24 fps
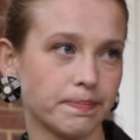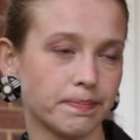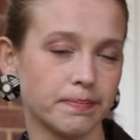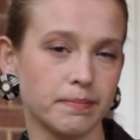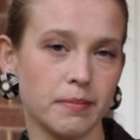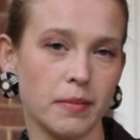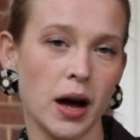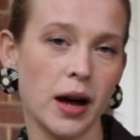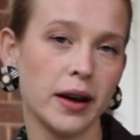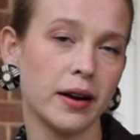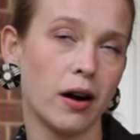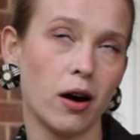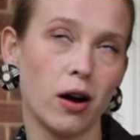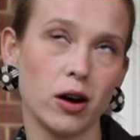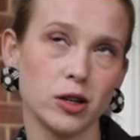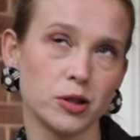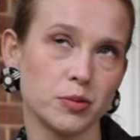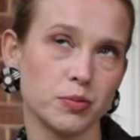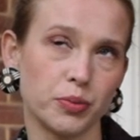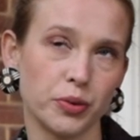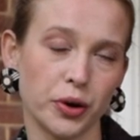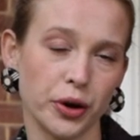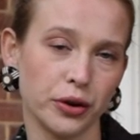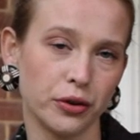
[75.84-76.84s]
My heart
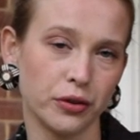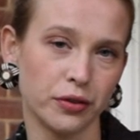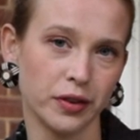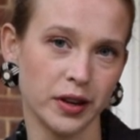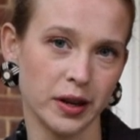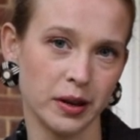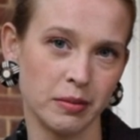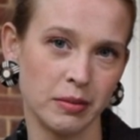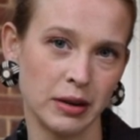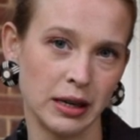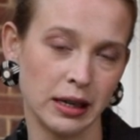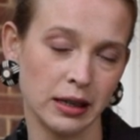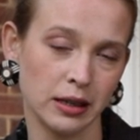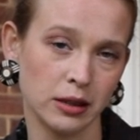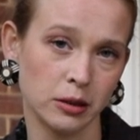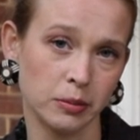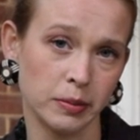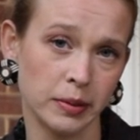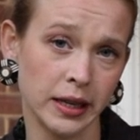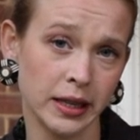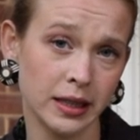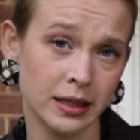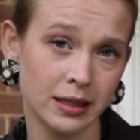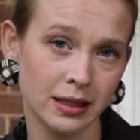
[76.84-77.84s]
broke for him a little
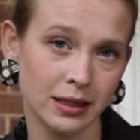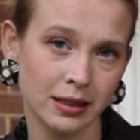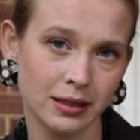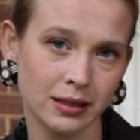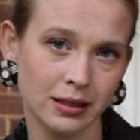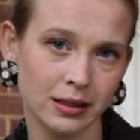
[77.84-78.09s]
bit.